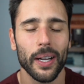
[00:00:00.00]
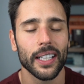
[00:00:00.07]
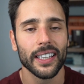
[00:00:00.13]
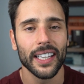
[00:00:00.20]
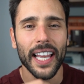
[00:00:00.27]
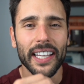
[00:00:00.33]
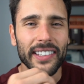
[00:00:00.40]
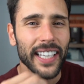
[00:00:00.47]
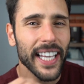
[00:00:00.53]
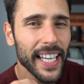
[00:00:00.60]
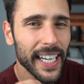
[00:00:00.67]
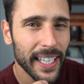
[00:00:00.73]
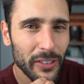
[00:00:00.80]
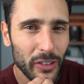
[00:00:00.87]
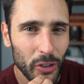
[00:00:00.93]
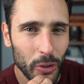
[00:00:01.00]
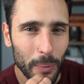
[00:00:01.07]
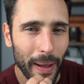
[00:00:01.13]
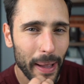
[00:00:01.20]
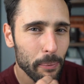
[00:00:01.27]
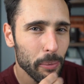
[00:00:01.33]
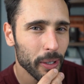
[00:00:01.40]
let's get into
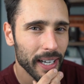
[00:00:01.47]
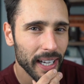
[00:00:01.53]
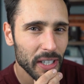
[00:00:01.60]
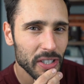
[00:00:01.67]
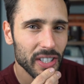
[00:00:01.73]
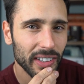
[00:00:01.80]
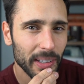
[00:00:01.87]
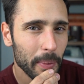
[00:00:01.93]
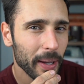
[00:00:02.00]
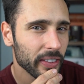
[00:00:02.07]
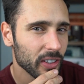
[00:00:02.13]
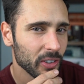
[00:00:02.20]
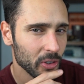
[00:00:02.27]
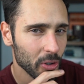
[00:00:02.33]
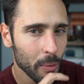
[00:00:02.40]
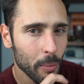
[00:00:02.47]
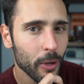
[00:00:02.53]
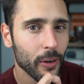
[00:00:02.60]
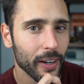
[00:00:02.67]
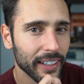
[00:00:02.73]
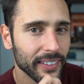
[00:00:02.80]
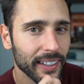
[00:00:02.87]
my predictions about this
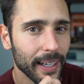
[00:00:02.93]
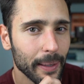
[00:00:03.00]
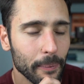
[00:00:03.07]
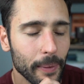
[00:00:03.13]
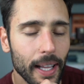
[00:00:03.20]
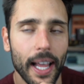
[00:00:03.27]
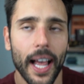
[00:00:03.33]
Nurburgring time.